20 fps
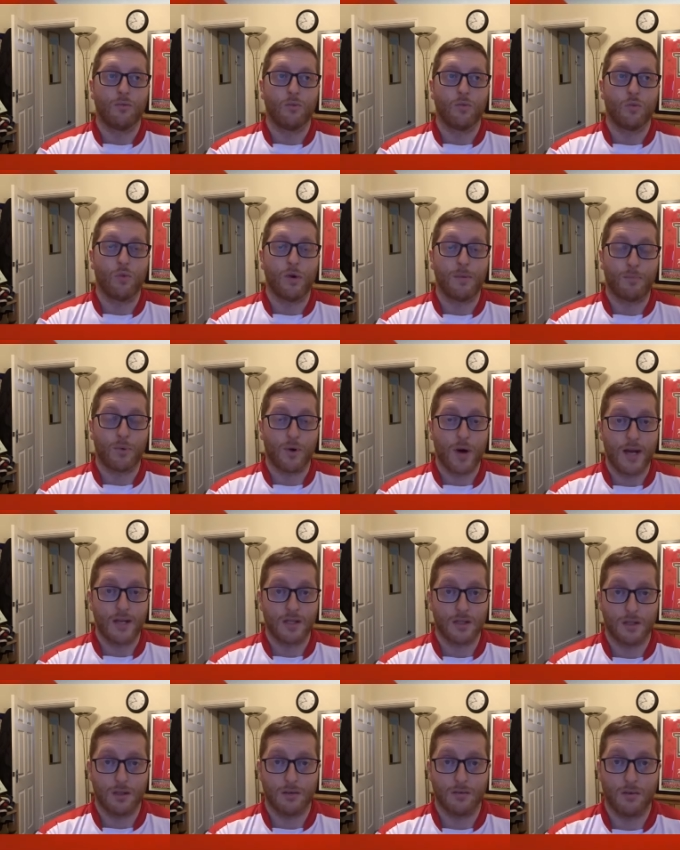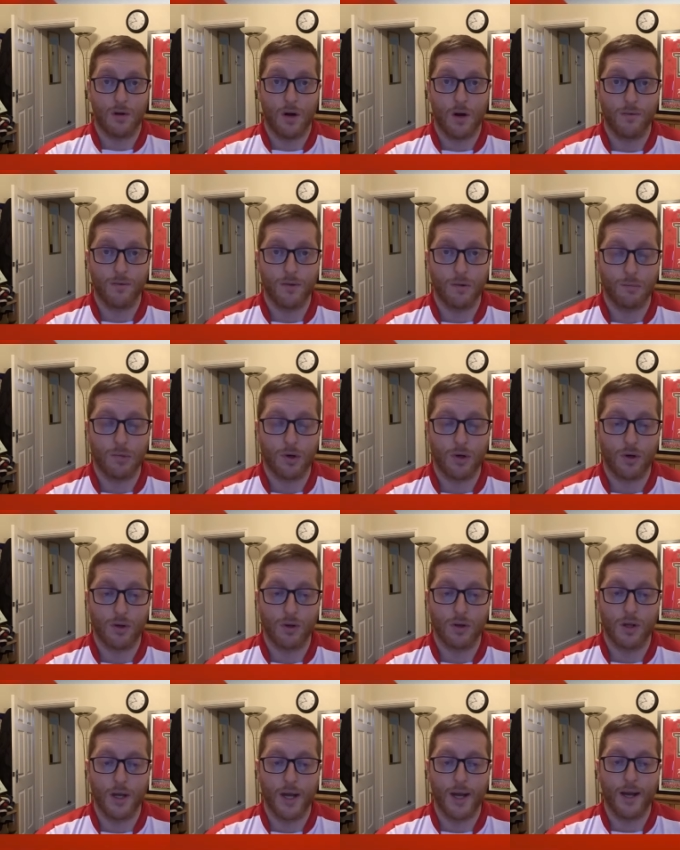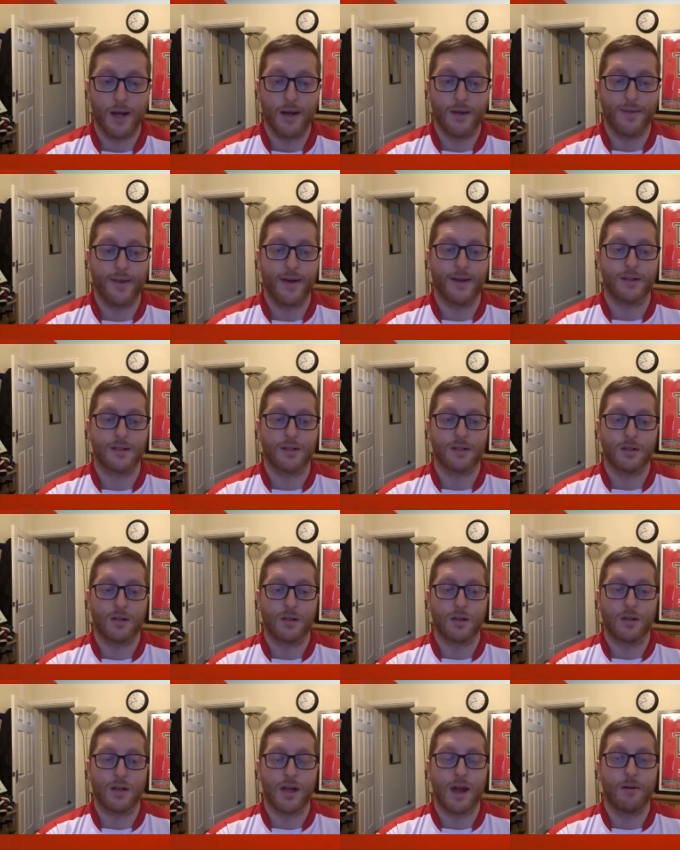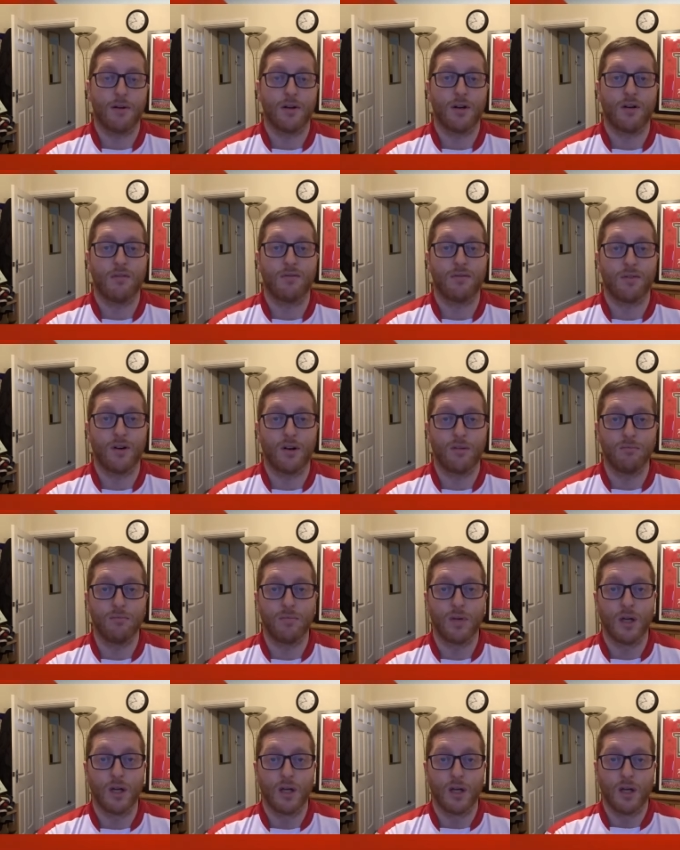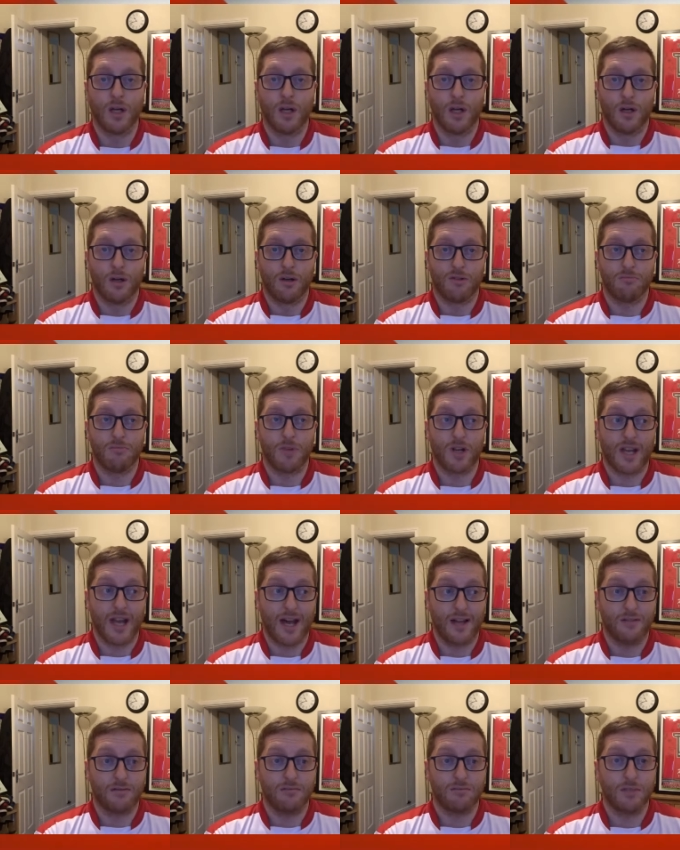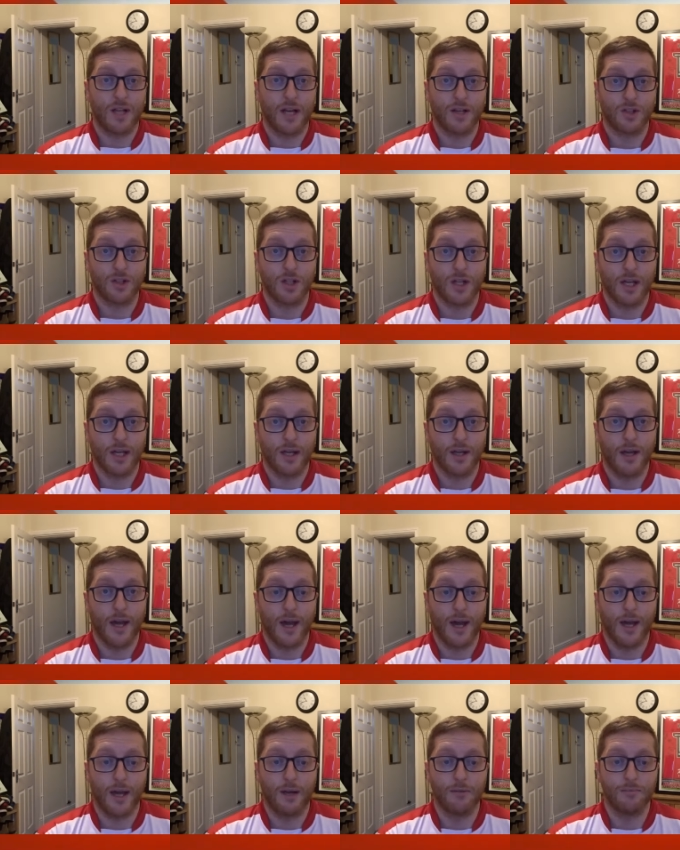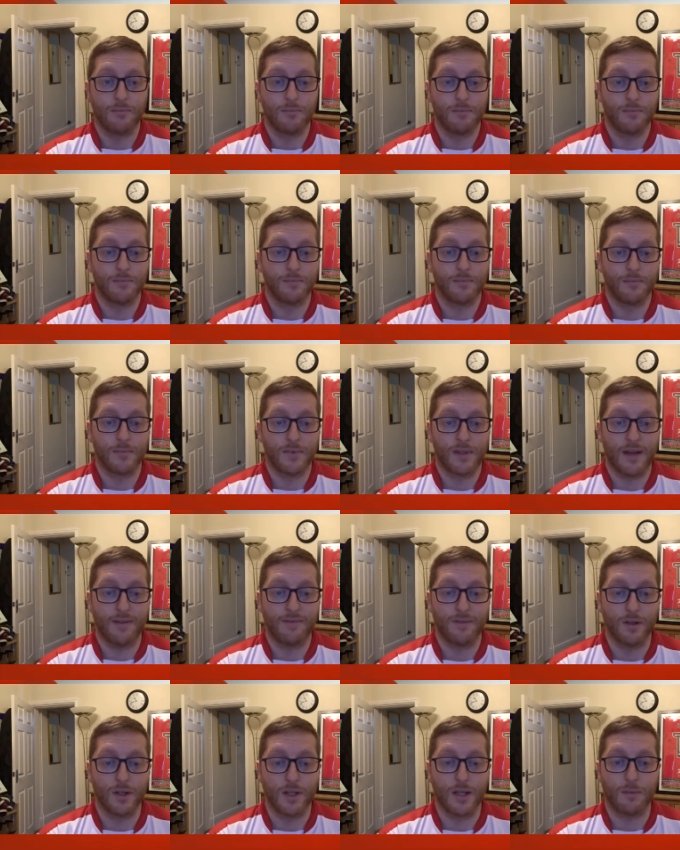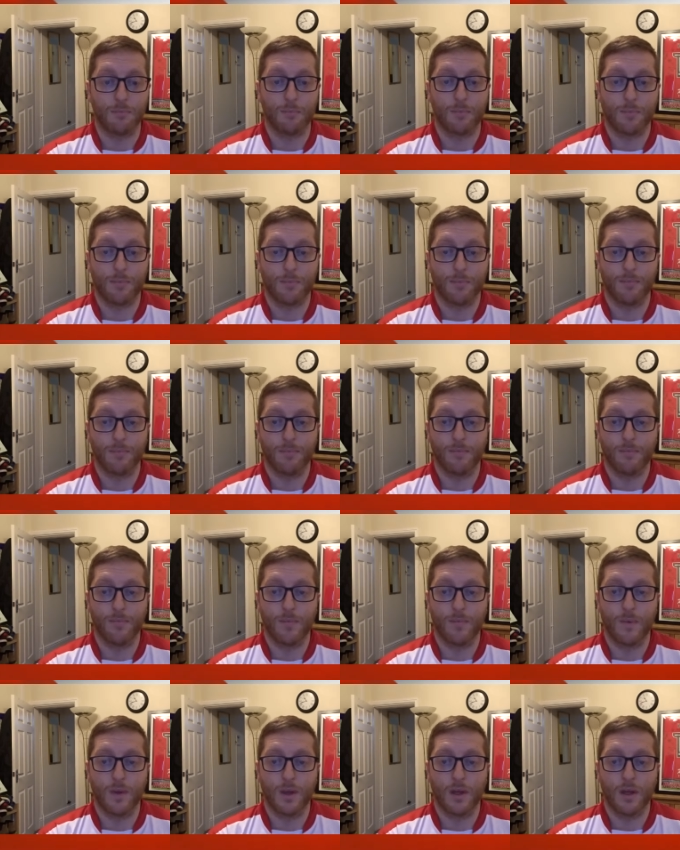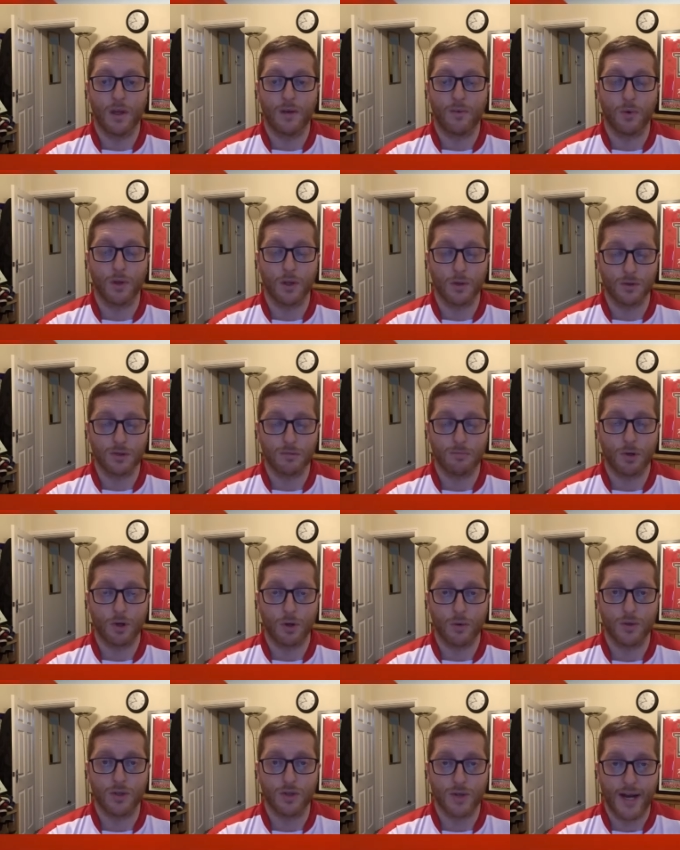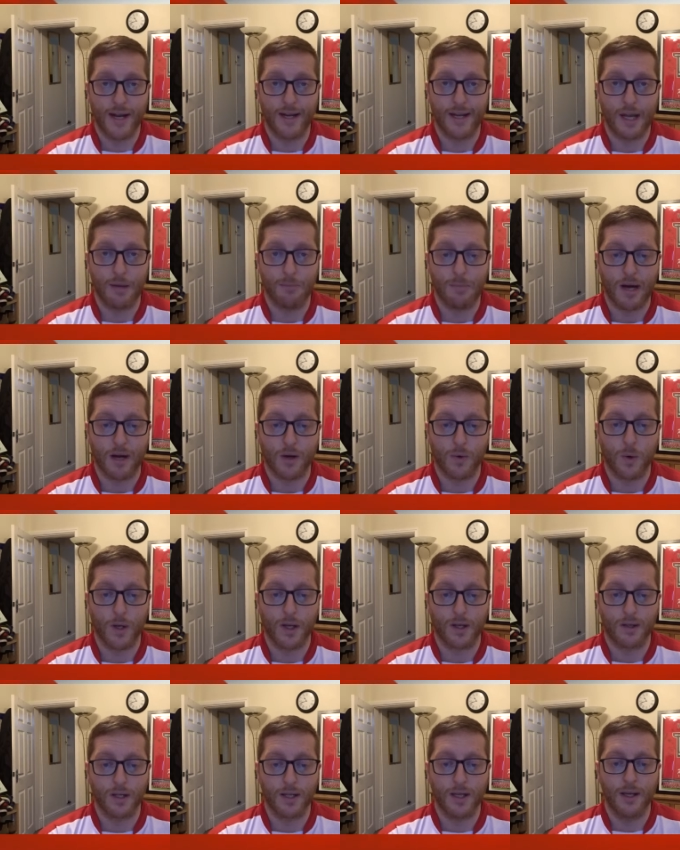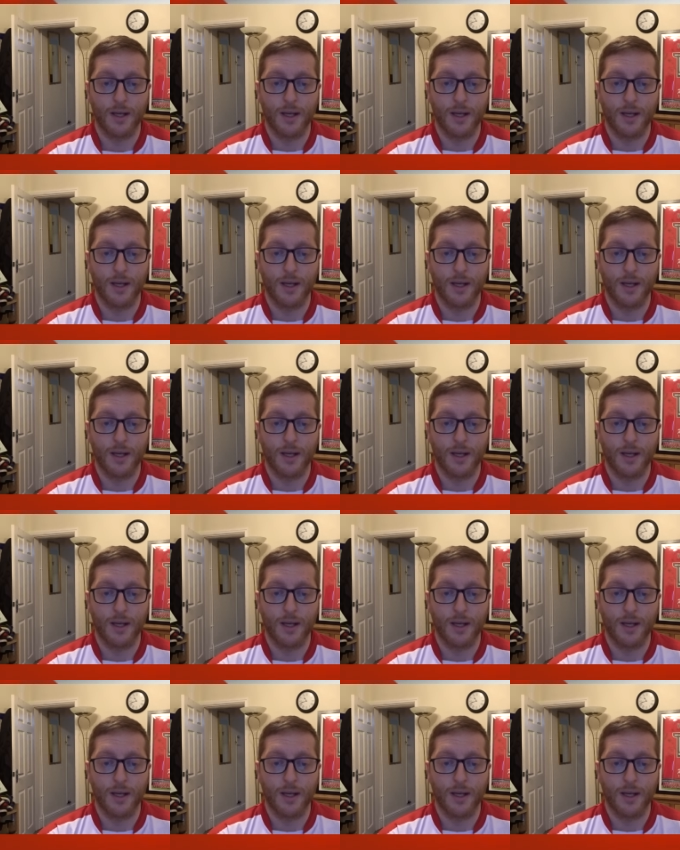We press off the ball. That's carried on from McCann last year. Definitely, if we lose the ball, we try and get it back quickly.